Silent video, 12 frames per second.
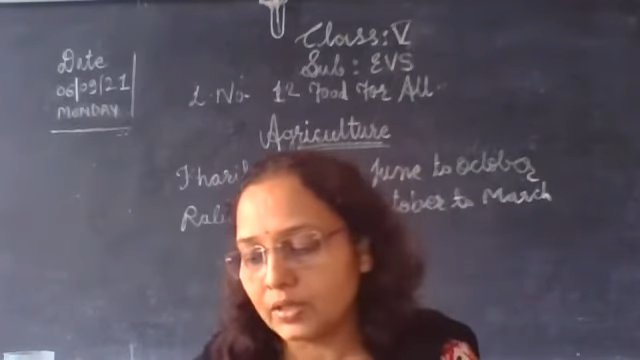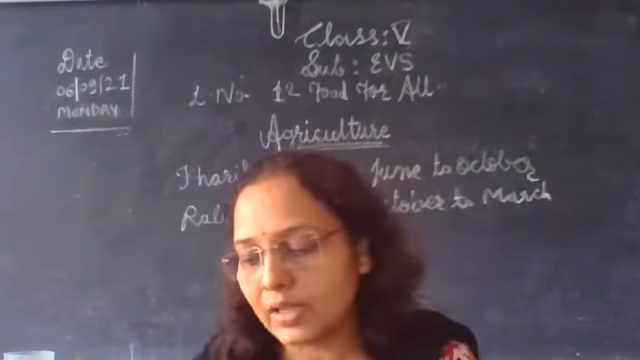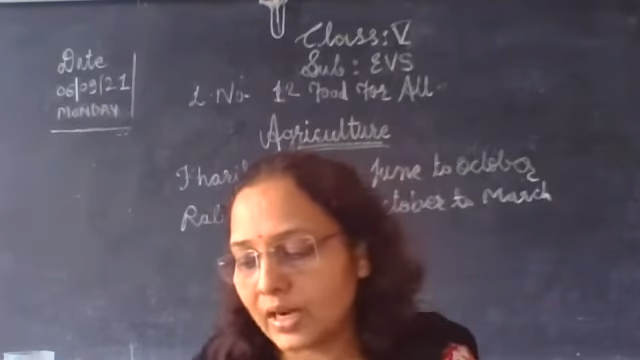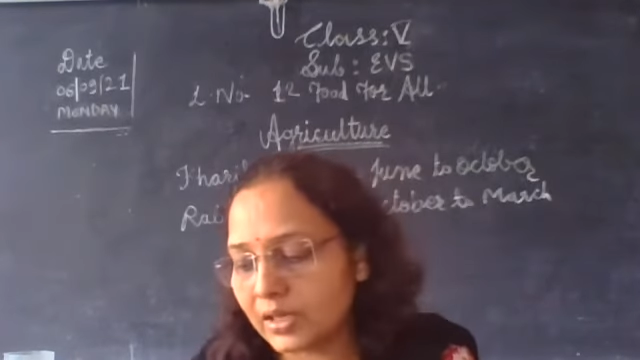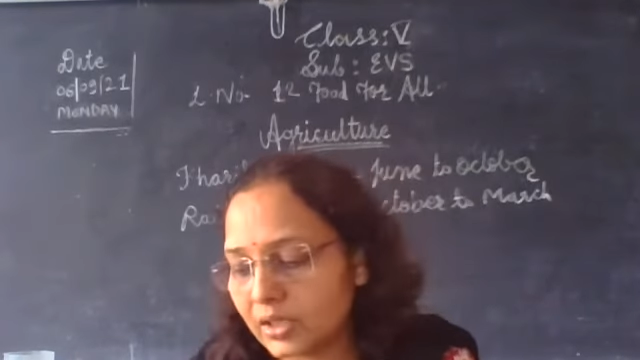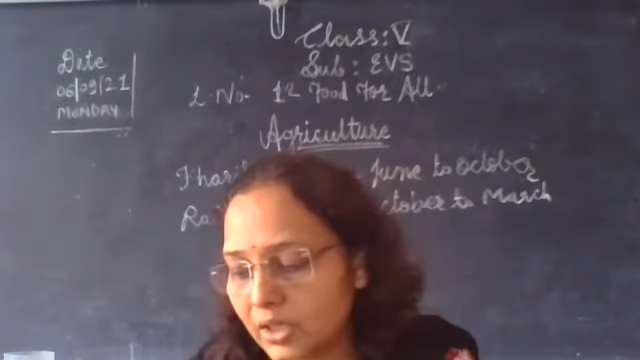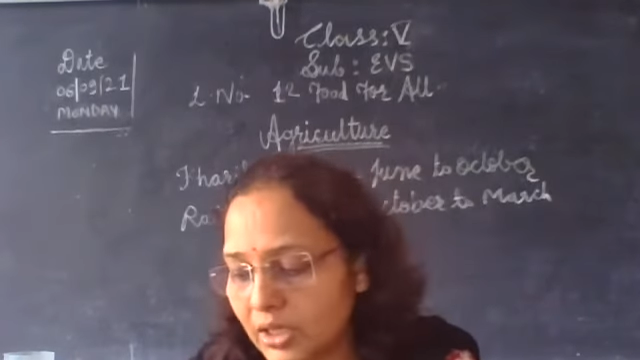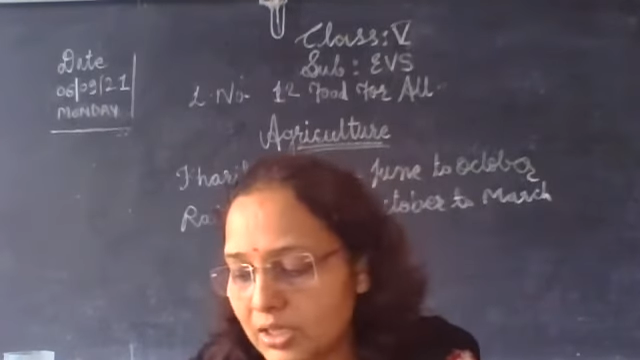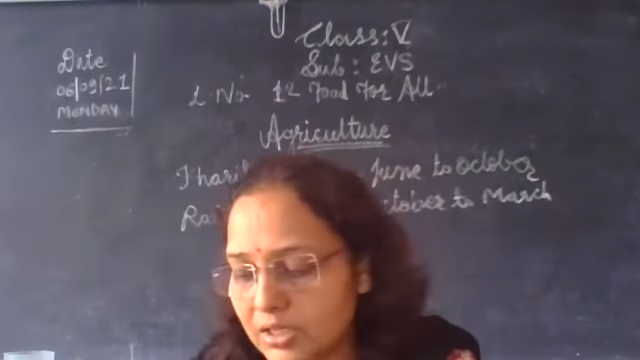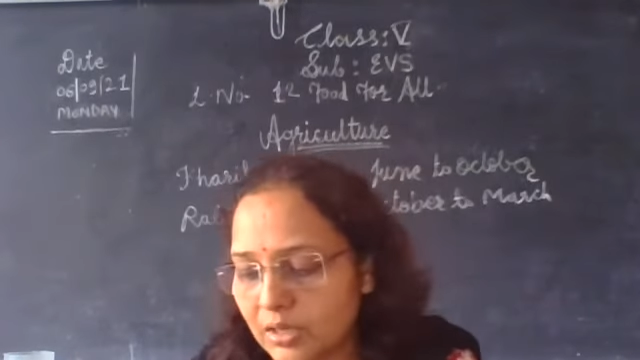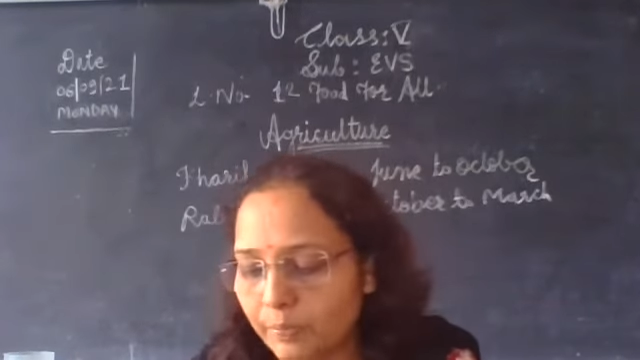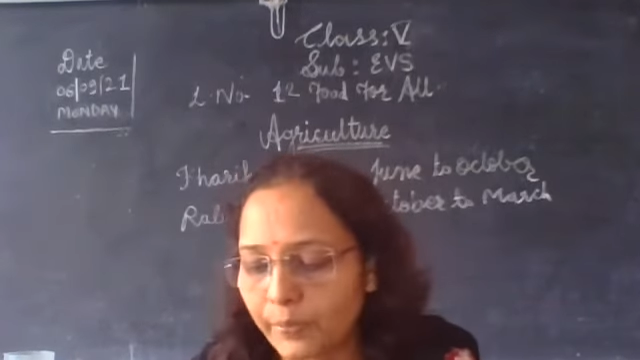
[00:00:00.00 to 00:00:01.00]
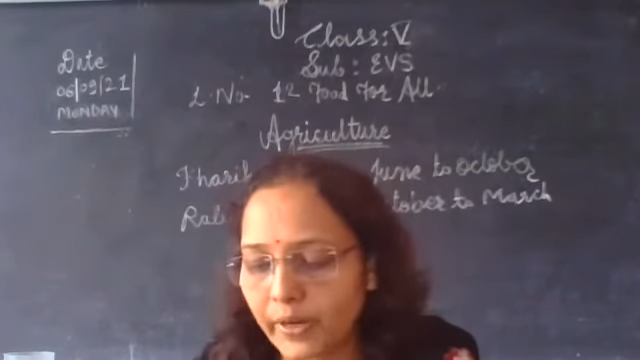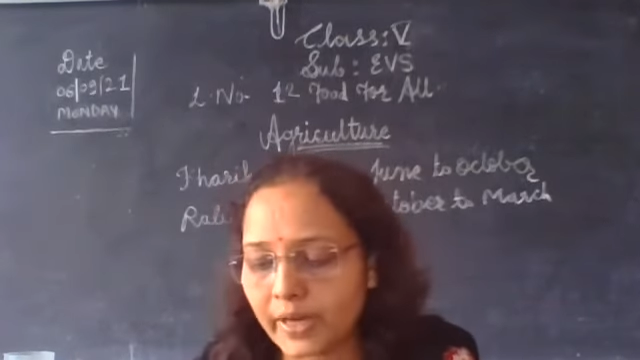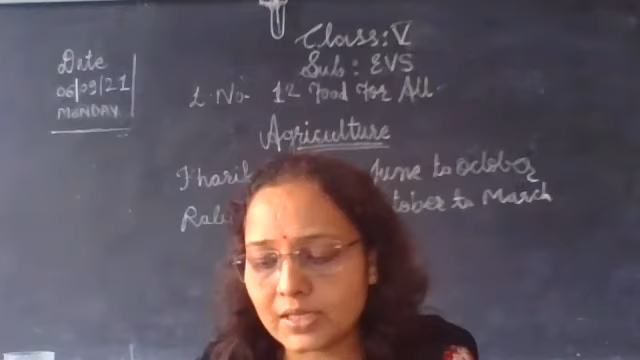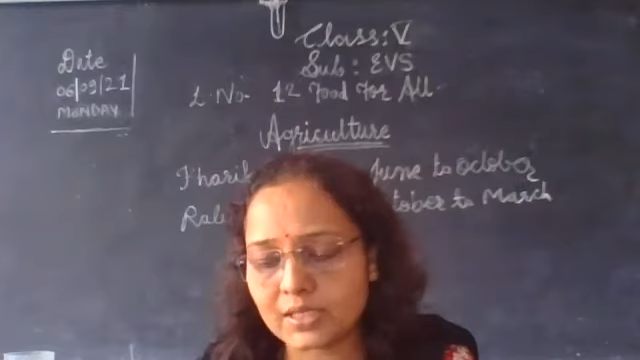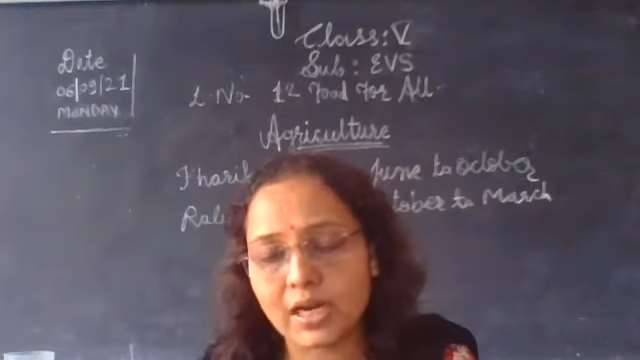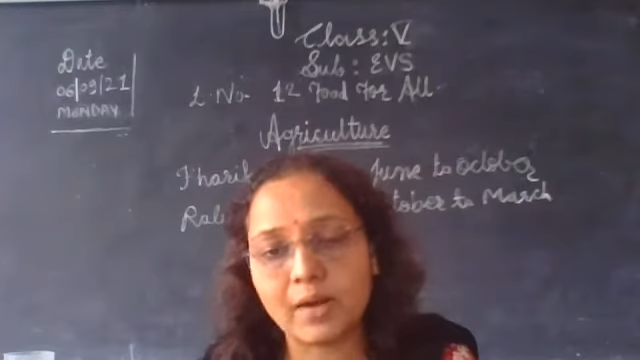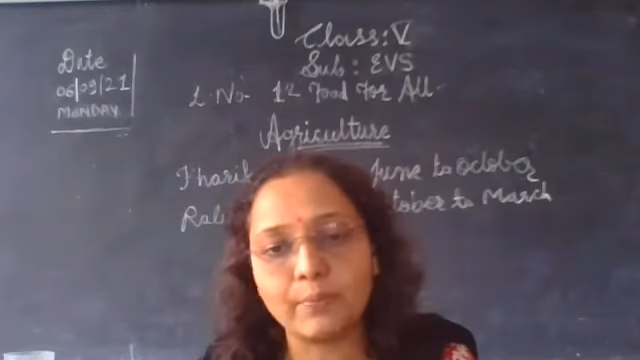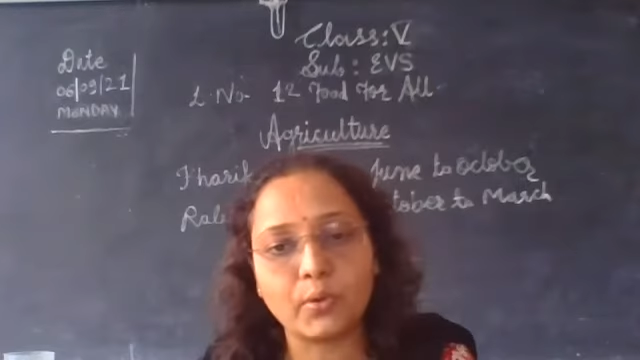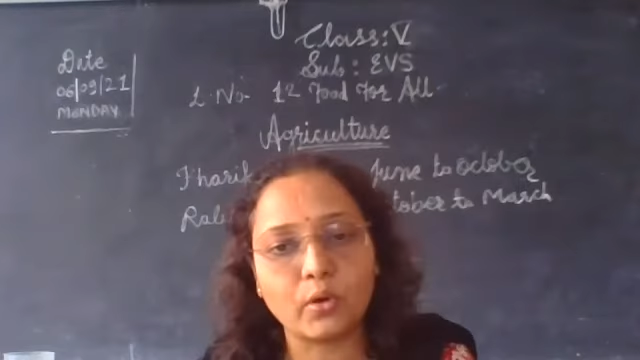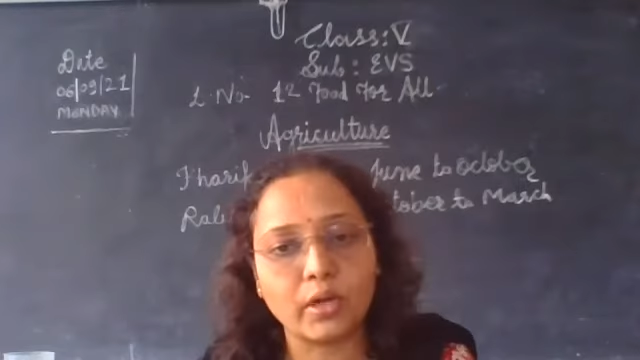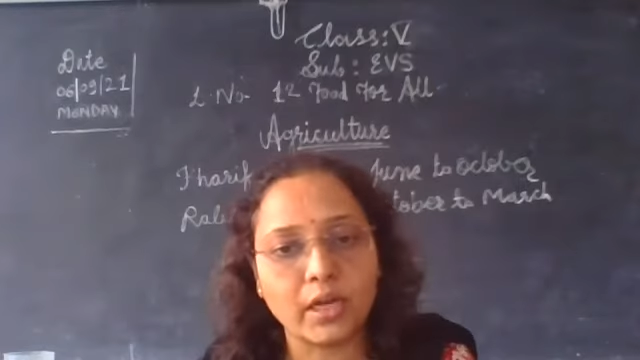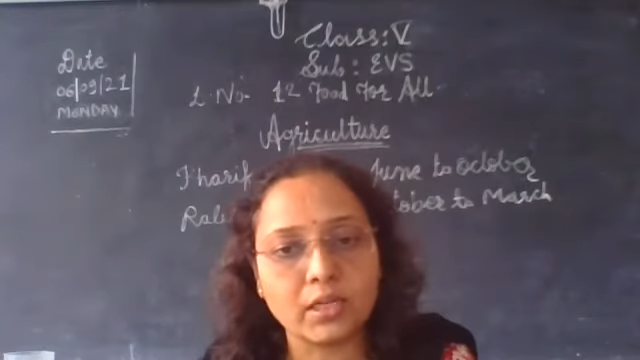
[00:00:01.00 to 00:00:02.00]
that kills the pest and
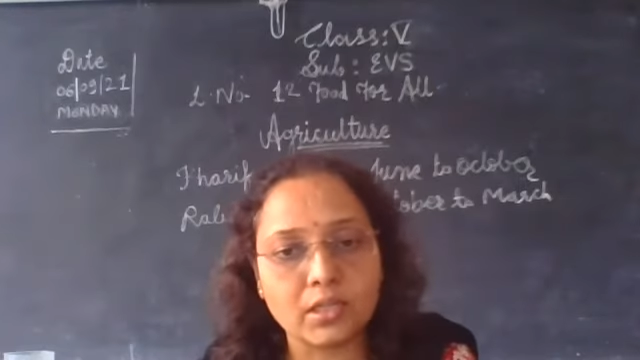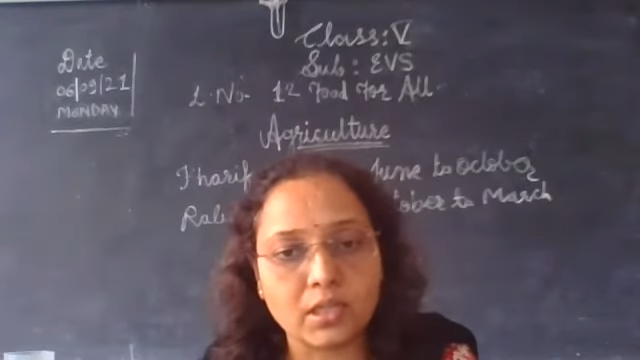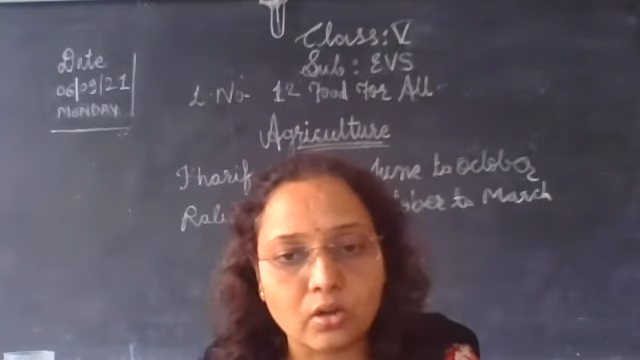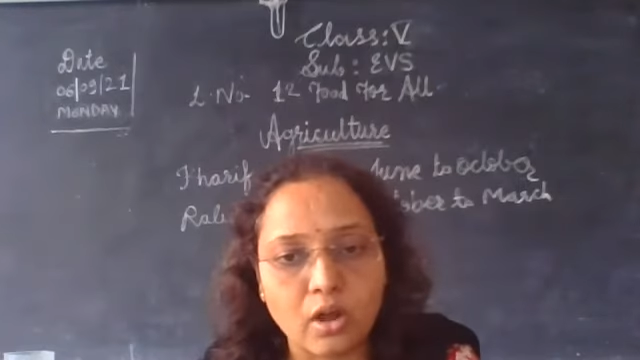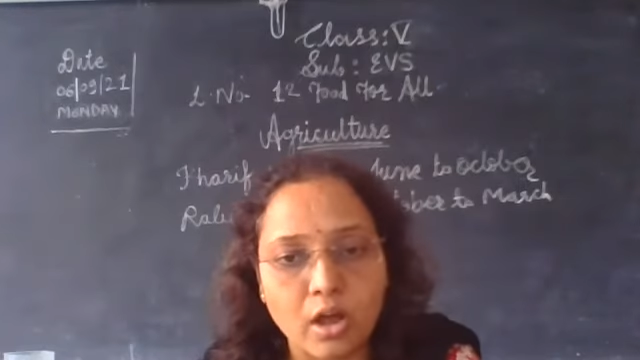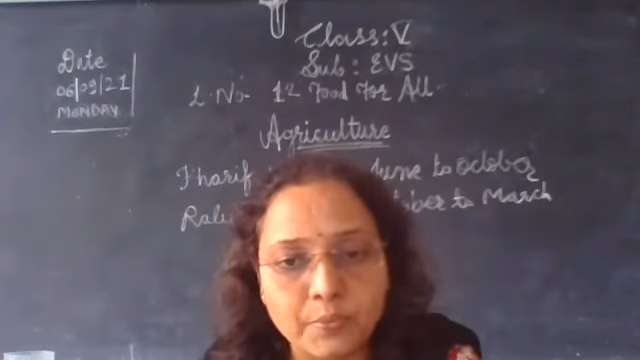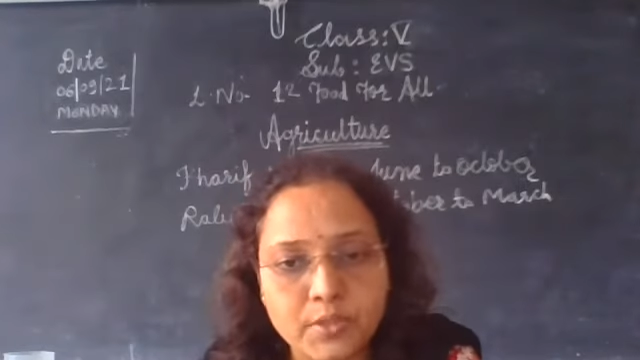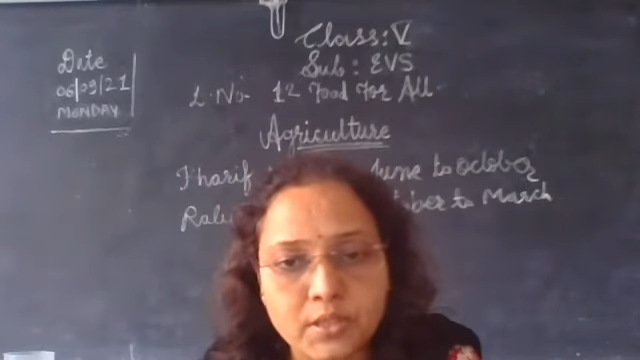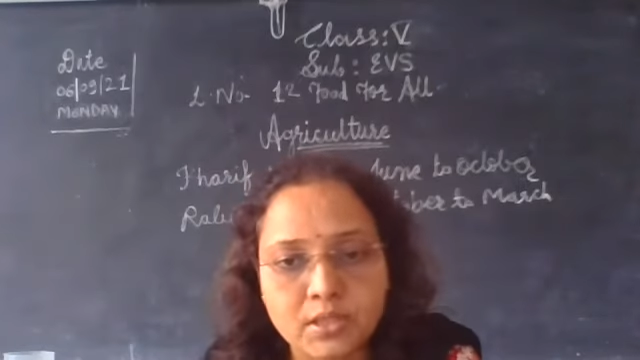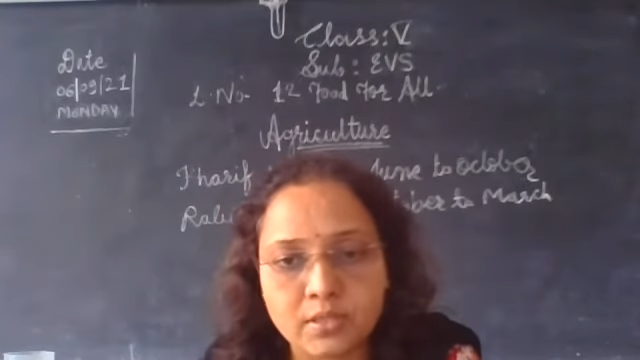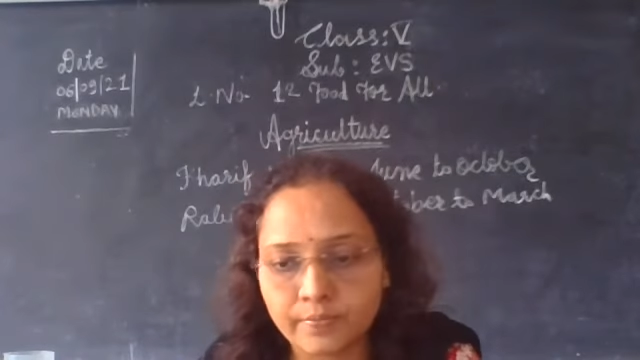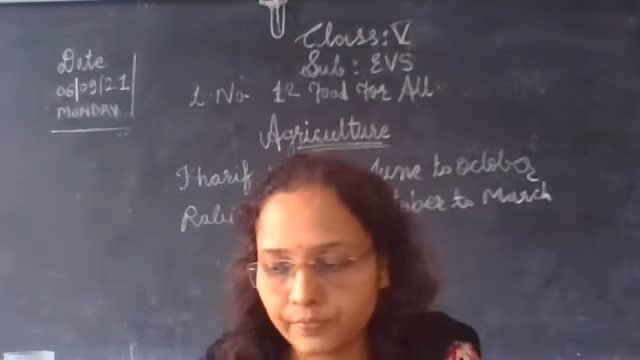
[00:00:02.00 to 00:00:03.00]
protect the crops.